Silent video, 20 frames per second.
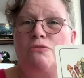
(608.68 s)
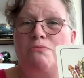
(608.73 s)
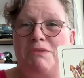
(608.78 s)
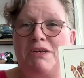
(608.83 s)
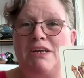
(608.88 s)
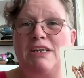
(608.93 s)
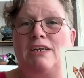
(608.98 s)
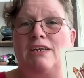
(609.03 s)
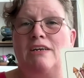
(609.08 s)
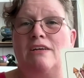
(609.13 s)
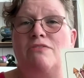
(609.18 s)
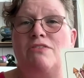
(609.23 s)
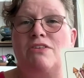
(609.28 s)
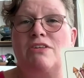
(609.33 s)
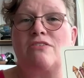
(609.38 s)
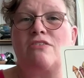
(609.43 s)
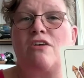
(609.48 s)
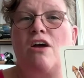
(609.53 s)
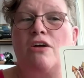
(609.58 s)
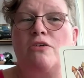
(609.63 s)
meaning of
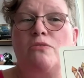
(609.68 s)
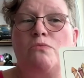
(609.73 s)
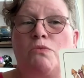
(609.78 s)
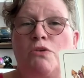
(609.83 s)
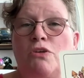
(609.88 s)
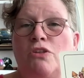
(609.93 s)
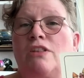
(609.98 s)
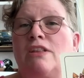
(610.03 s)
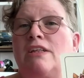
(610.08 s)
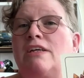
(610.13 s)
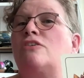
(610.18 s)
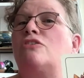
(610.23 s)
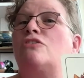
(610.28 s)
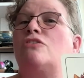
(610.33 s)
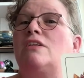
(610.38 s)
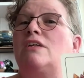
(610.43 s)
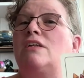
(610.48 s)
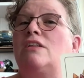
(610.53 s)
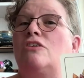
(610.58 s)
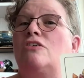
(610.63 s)
this card, we're
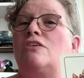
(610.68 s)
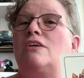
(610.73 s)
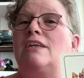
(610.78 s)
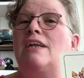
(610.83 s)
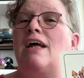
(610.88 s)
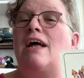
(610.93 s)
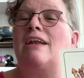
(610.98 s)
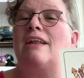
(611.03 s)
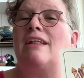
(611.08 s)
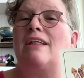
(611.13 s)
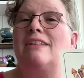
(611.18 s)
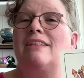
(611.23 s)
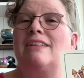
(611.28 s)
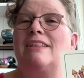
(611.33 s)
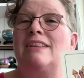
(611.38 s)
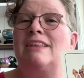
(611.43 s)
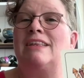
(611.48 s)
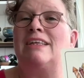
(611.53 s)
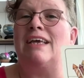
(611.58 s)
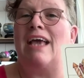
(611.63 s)
literally looking at
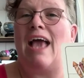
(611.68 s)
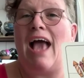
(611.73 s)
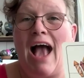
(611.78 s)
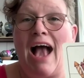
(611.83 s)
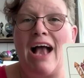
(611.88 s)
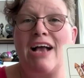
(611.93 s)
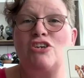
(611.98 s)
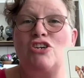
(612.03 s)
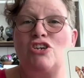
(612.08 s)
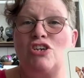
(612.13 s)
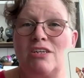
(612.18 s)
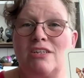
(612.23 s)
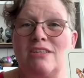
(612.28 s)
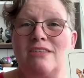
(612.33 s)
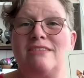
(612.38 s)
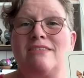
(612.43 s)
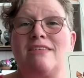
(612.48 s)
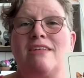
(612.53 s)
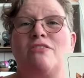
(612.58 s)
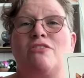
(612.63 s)
the
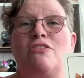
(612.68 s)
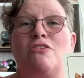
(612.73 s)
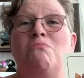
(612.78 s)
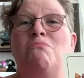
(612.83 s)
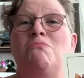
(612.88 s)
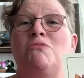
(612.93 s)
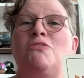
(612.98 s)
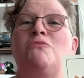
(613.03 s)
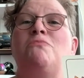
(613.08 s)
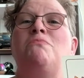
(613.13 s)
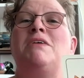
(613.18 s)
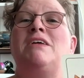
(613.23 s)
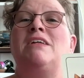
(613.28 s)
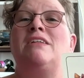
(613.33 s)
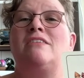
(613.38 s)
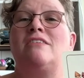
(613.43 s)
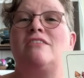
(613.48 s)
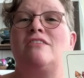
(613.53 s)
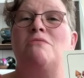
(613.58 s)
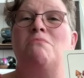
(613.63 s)
actions, the
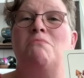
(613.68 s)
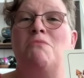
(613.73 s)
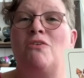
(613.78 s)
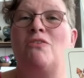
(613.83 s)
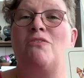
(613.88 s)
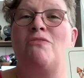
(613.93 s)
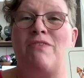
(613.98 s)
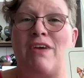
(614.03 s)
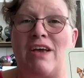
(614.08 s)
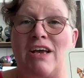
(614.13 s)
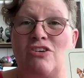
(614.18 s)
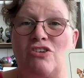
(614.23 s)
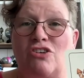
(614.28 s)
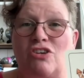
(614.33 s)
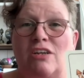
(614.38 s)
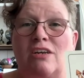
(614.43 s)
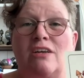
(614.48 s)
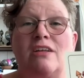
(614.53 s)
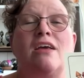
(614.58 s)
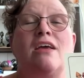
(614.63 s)
movement, the
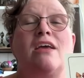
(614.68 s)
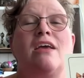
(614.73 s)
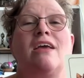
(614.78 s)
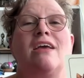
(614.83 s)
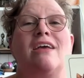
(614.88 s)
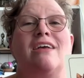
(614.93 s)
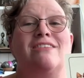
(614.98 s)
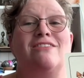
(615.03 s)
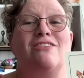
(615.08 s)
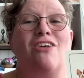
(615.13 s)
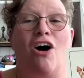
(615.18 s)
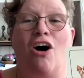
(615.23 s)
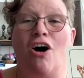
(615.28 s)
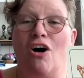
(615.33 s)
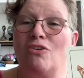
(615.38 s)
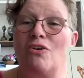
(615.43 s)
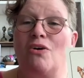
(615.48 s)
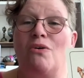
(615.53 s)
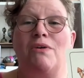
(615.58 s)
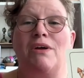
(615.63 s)
motivation is
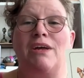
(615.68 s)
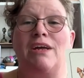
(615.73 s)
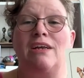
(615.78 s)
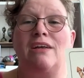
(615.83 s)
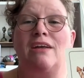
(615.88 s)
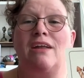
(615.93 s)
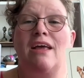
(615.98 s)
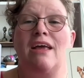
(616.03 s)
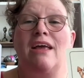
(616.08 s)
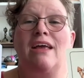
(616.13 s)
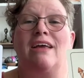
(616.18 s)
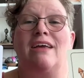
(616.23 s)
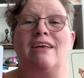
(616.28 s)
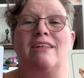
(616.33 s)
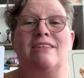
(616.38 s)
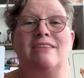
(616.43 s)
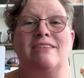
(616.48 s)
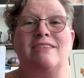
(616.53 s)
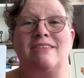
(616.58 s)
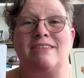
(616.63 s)
all going in
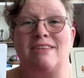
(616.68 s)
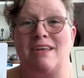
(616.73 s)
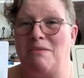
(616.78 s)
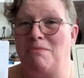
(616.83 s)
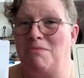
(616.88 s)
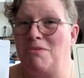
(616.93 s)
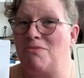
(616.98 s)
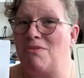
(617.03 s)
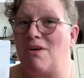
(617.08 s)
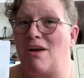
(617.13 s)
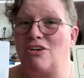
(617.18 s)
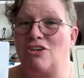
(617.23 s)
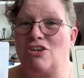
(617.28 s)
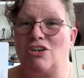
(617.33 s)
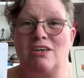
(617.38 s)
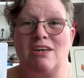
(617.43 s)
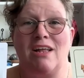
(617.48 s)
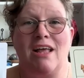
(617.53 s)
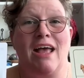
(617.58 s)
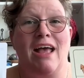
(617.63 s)
the same
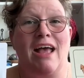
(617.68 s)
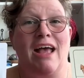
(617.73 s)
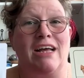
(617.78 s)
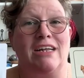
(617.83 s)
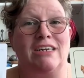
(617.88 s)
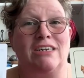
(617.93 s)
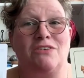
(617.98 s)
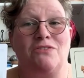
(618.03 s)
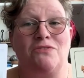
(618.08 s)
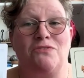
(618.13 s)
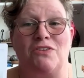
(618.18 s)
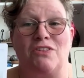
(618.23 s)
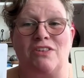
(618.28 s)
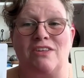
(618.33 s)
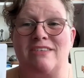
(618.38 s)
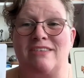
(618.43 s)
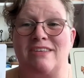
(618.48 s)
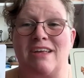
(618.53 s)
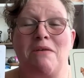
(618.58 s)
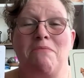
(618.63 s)
direction, headed for the
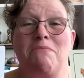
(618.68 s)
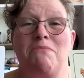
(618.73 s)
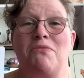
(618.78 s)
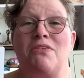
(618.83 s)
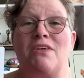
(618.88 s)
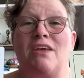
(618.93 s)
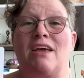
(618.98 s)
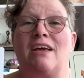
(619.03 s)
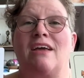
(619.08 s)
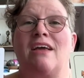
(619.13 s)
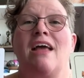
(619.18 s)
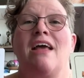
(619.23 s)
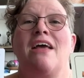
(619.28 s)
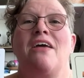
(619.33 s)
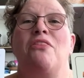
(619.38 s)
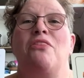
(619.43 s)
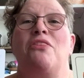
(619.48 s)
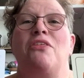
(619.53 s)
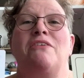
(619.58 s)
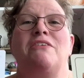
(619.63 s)
same thing.
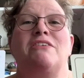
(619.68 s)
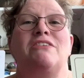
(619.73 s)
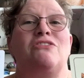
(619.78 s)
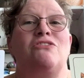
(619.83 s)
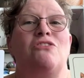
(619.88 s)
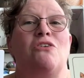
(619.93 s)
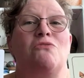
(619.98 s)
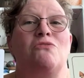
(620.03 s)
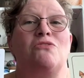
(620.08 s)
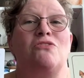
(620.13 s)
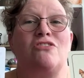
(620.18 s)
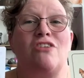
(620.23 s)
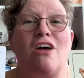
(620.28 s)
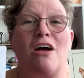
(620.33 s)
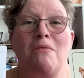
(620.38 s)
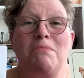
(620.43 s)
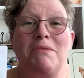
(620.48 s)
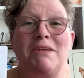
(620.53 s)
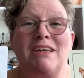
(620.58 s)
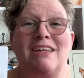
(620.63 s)
There is no
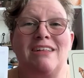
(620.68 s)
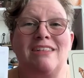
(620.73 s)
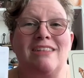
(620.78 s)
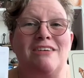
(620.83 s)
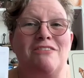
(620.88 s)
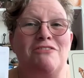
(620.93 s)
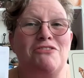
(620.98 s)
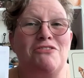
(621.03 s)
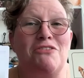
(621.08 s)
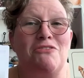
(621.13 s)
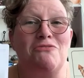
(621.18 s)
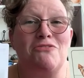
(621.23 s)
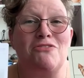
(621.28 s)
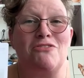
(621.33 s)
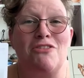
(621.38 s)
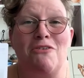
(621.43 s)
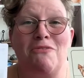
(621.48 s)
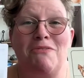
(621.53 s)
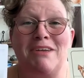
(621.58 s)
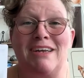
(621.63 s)
stopping it, there is no
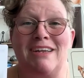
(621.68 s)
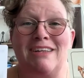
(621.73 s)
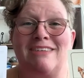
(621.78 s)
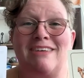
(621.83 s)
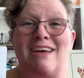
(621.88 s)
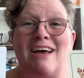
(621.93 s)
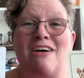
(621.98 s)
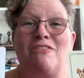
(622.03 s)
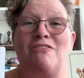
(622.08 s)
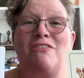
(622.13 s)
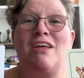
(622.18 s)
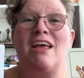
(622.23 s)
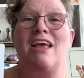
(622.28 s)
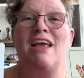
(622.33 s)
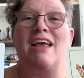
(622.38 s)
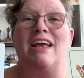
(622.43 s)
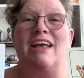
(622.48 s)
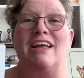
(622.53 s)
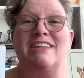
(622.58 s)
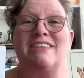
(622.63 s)
slowing it down.
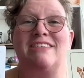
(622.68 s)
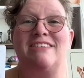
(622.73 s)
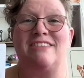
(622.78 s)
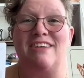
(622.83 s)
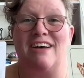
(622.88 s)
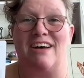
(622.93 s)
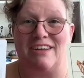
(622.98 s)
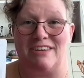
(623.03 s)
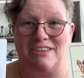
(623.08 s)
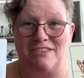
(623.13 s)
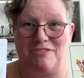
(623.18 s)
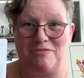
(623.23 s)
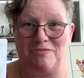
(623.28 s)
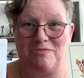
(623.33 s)
It's done.